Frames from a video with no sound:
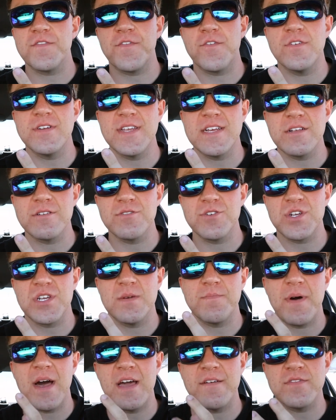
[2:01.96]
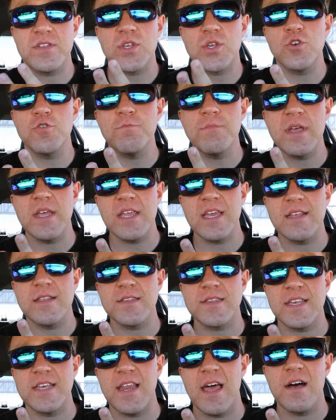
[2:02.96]
for a dealership. I have two
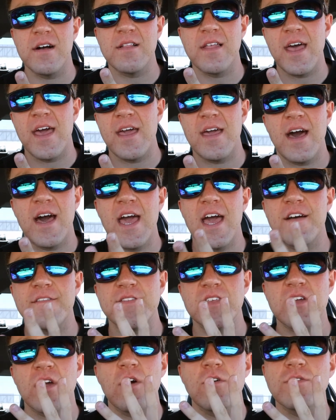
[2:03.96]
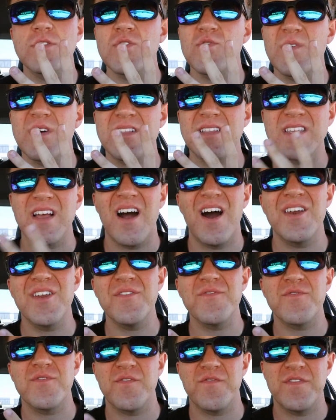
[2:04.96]
meetings in LA. I have to go do a ton
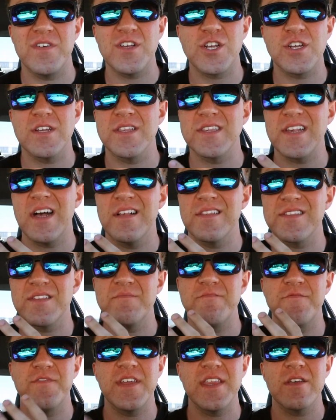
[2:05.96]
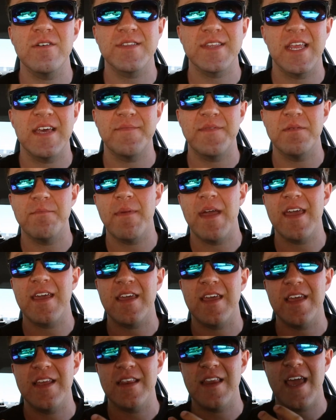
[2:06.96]
of revisions on some videos that I've been
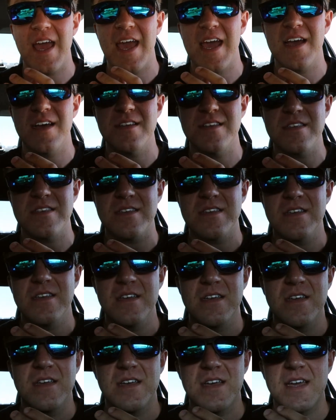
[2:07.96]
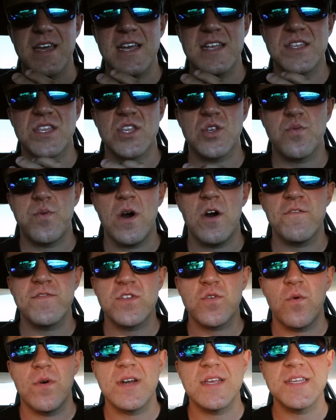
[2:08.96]
making, and it's
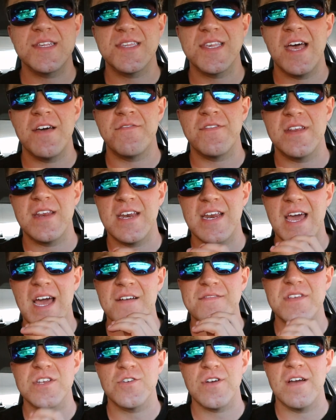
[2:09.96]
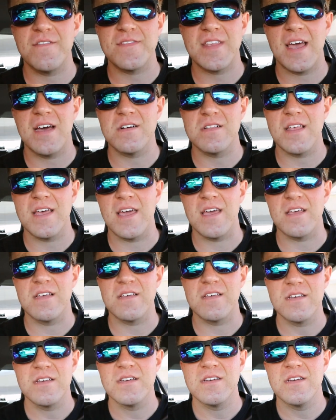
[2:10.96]
1227 and I have to drive to
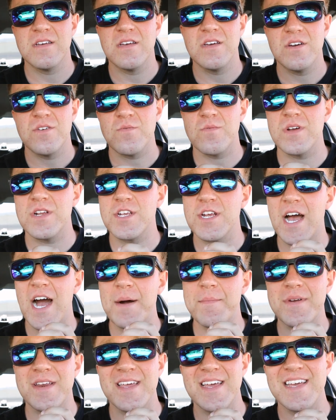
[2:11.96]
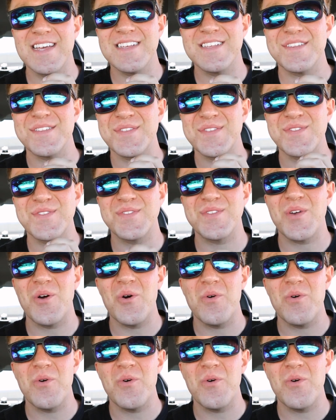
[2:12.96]
LA which I'm gonna hit. Keep so,